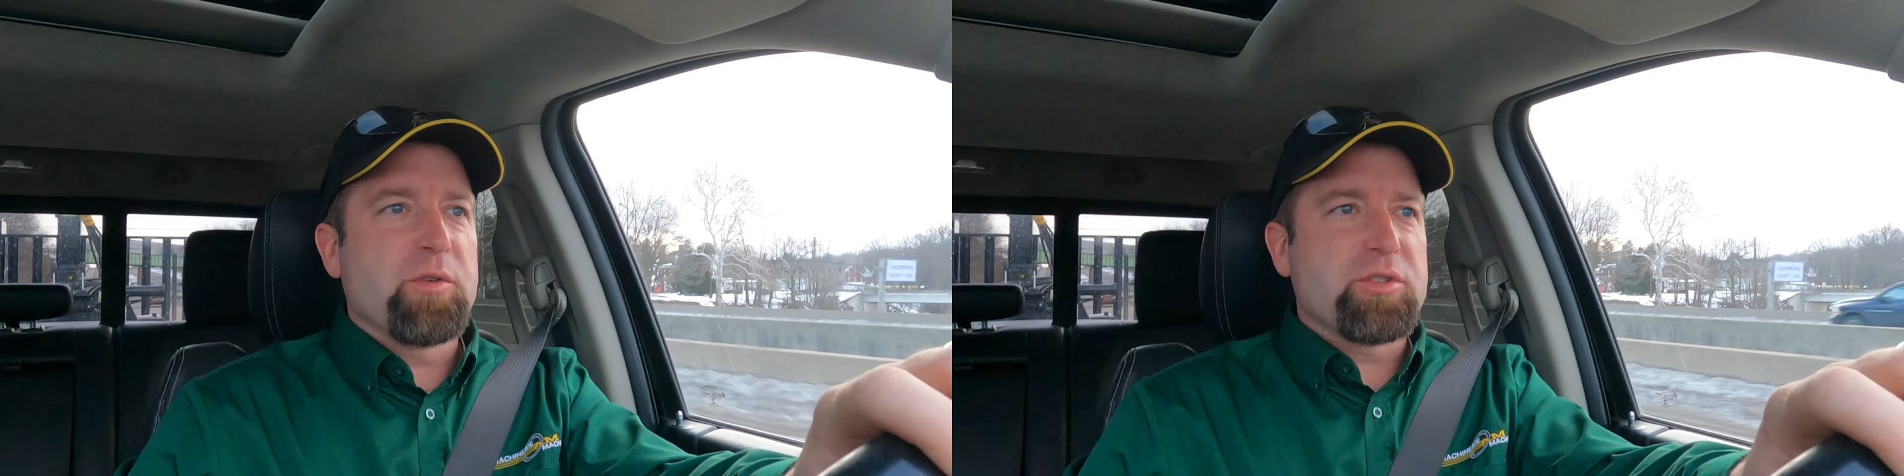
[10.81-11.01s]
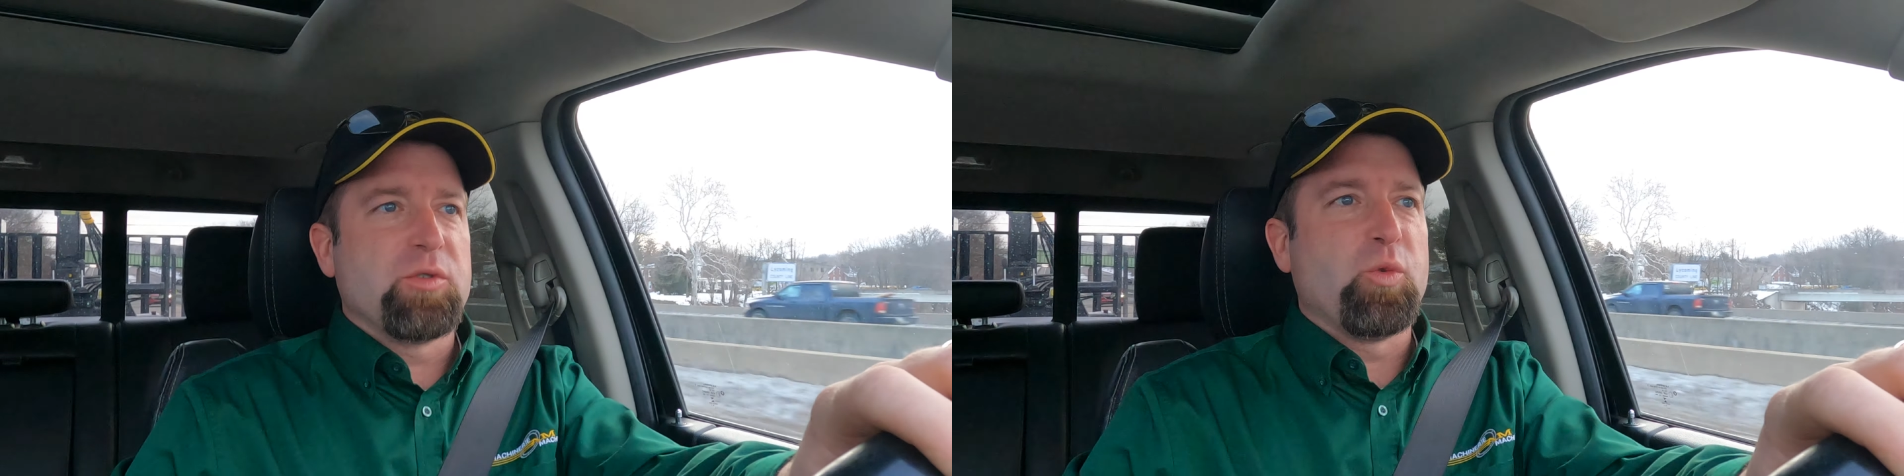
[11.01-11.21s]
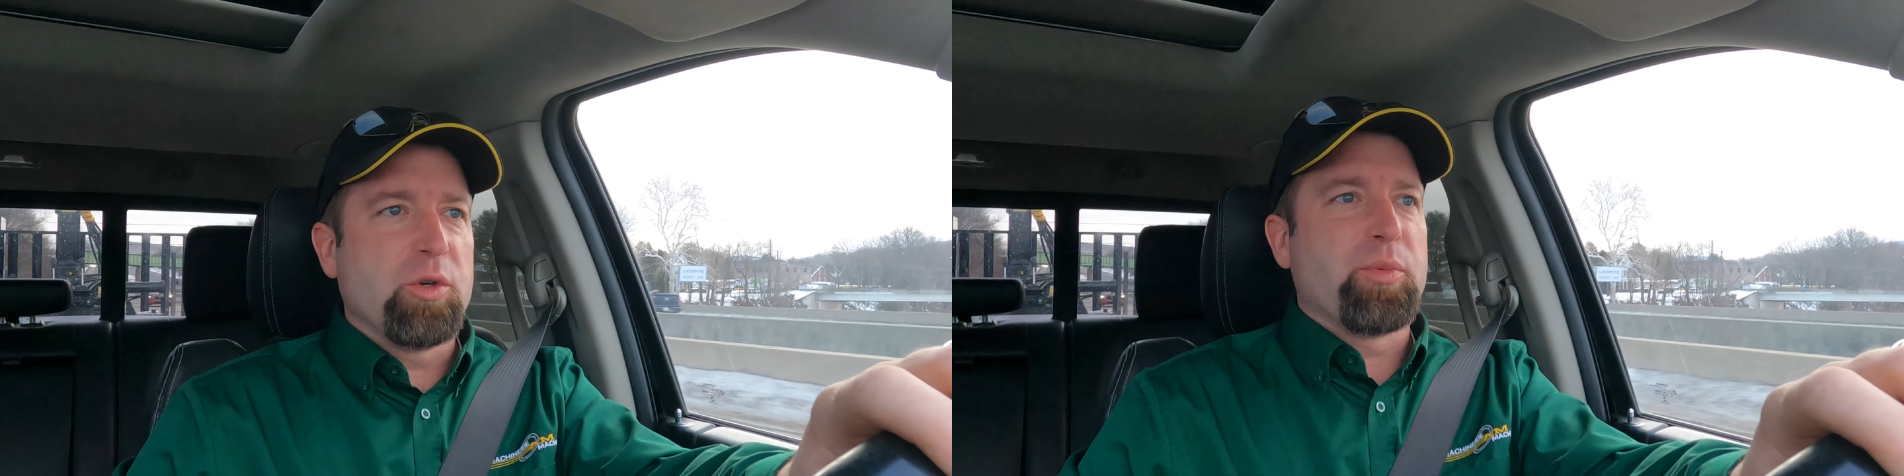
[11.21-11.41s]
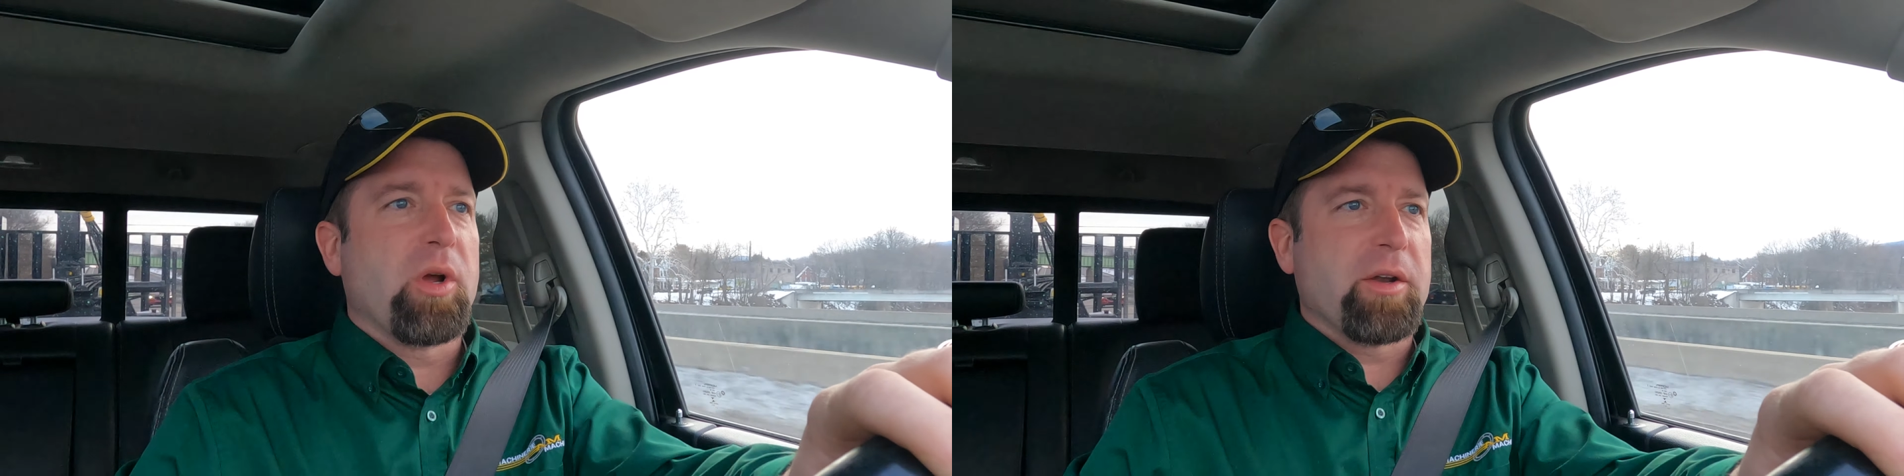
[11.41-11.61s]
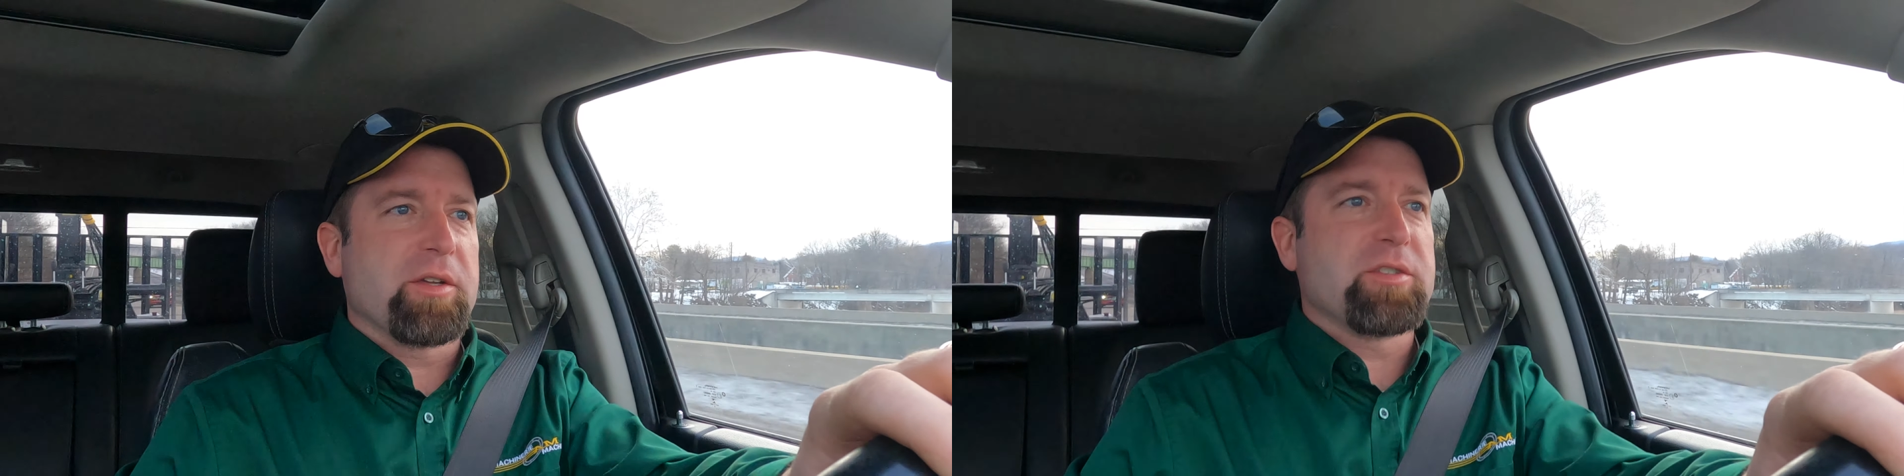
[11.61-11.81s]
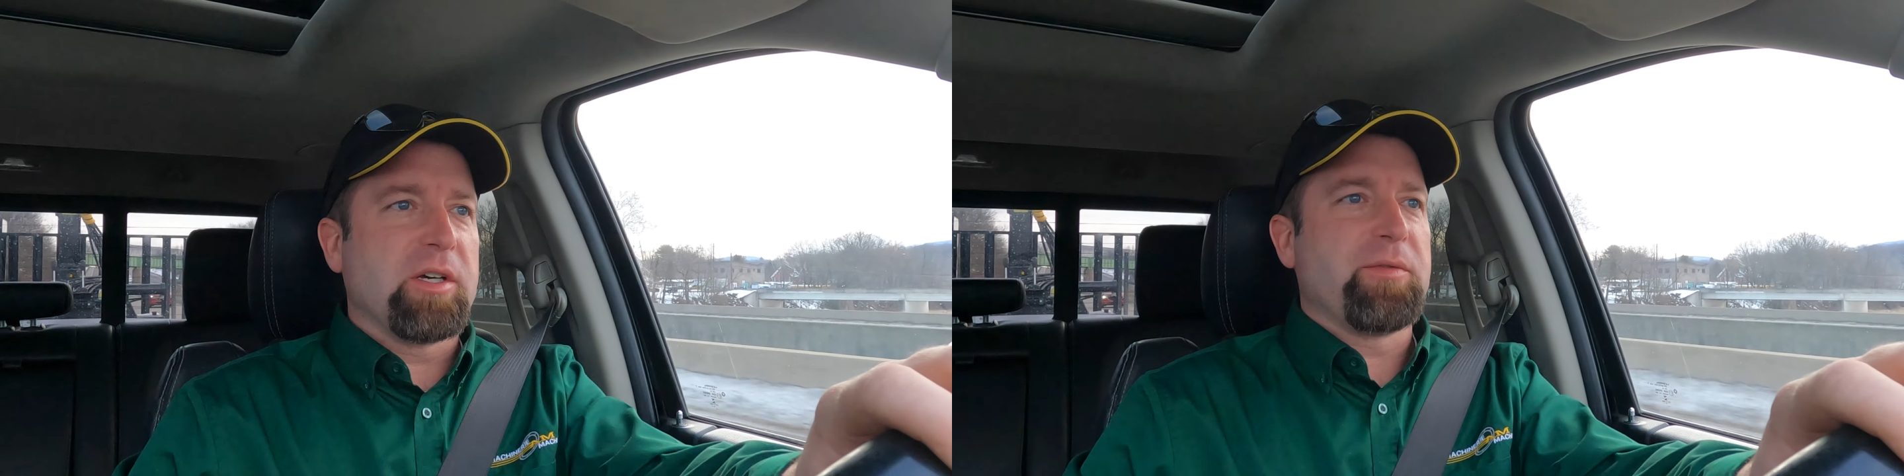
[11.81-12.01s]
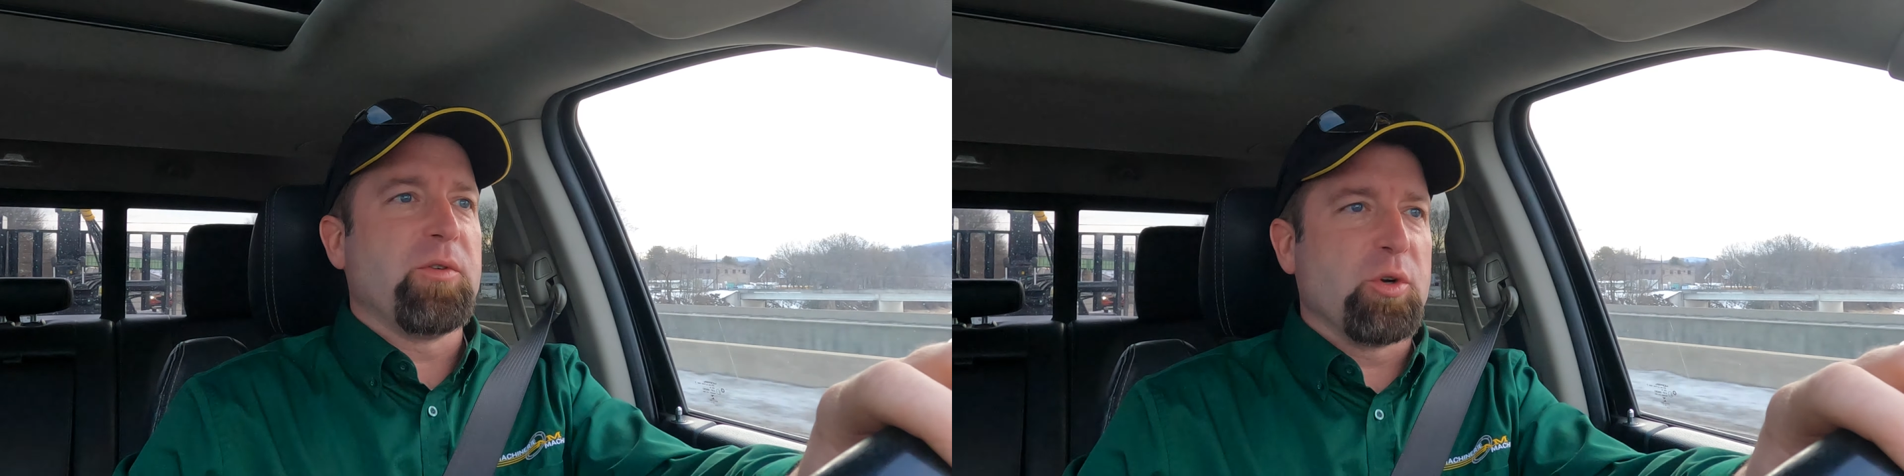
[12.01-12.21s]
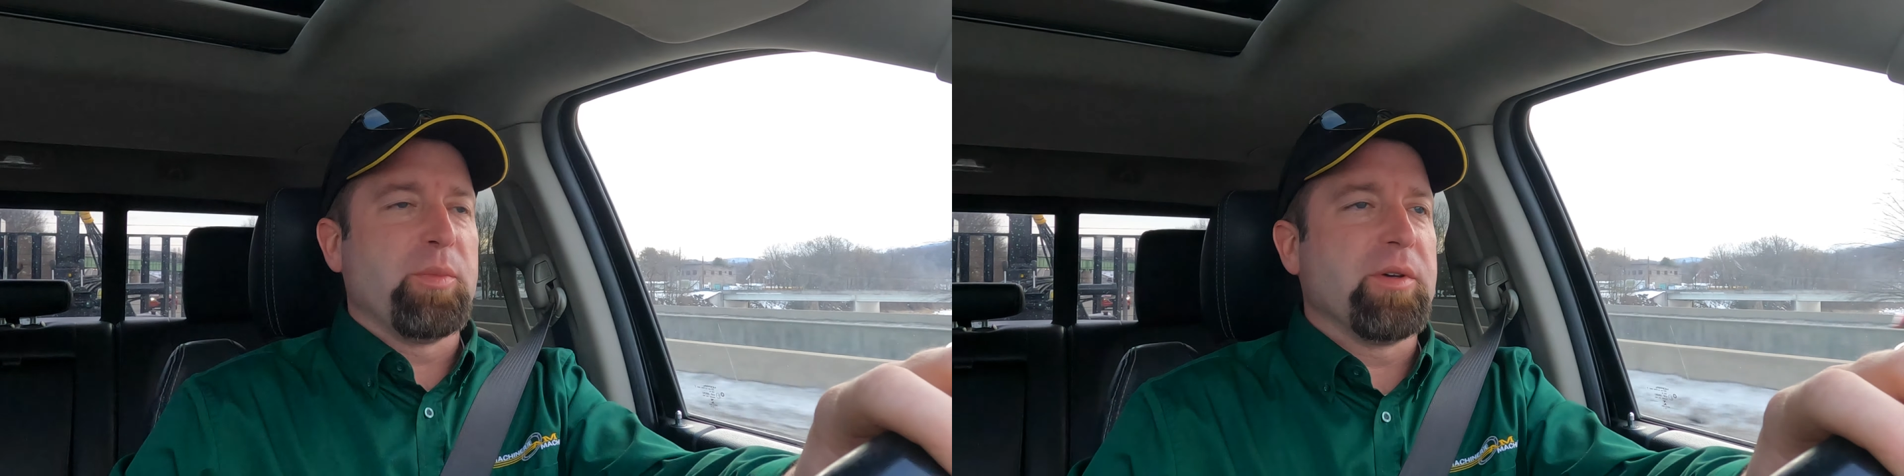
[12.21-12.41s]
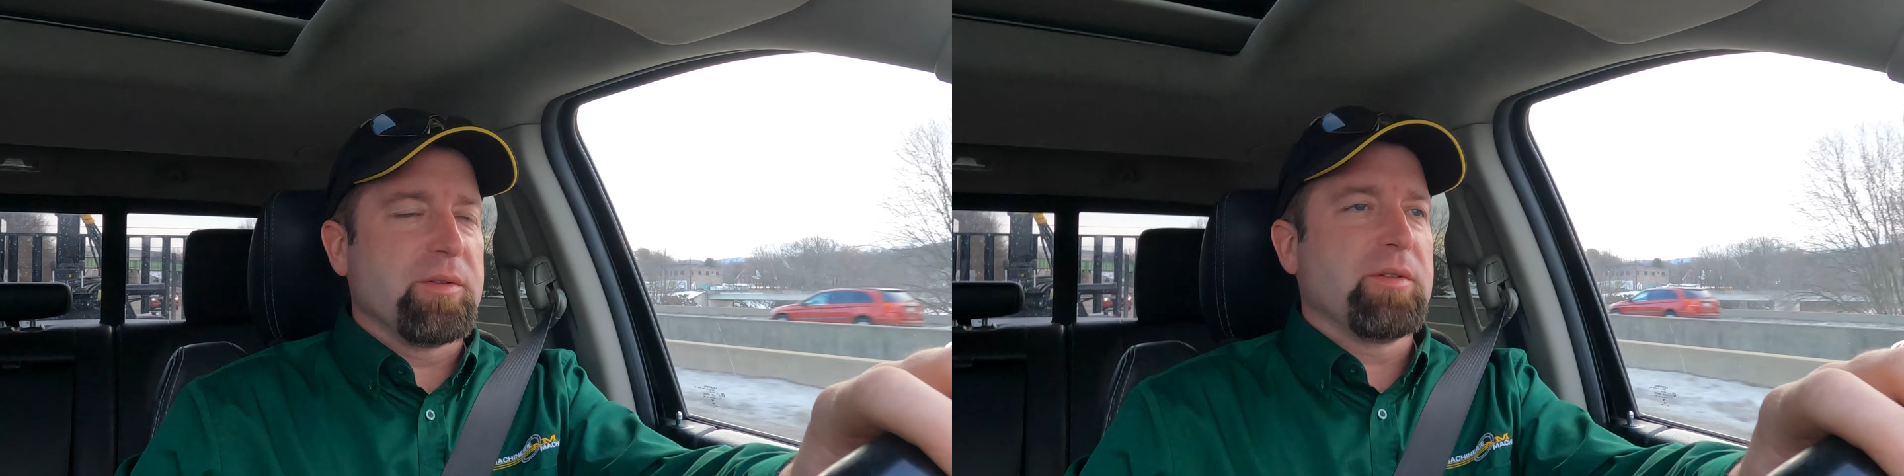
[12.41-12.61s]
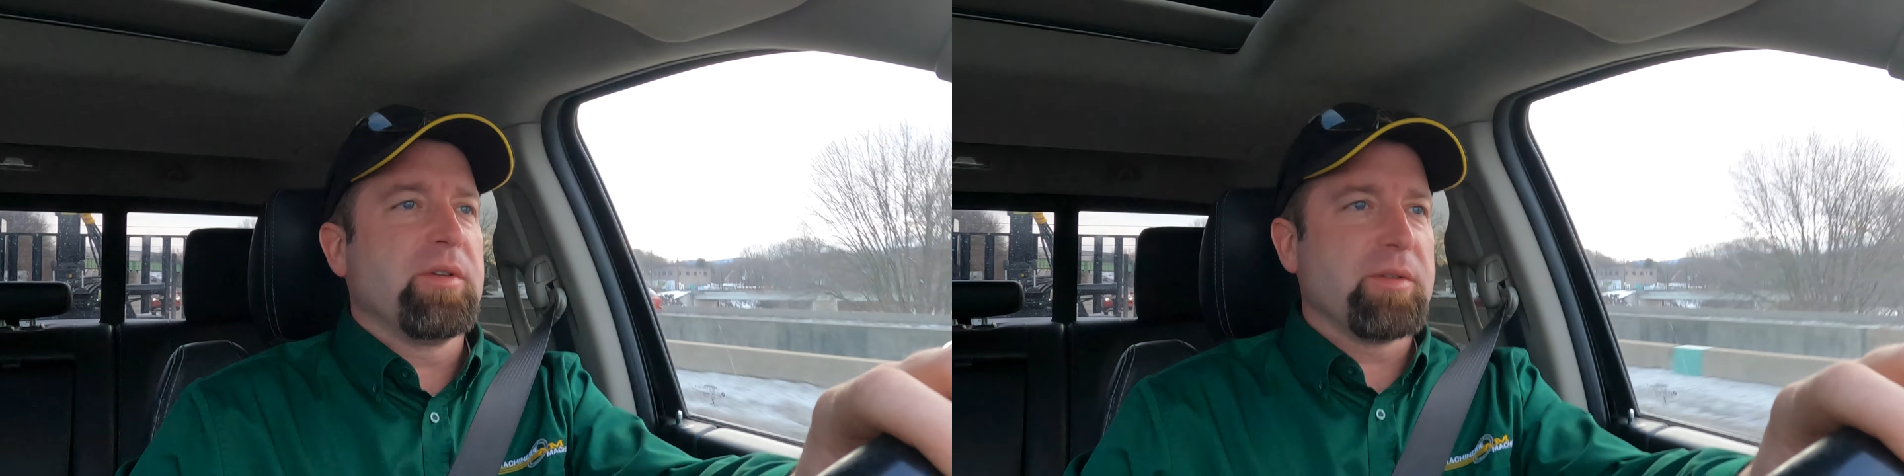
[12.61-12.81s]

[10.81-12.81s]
Halverson wood product stuff a little bit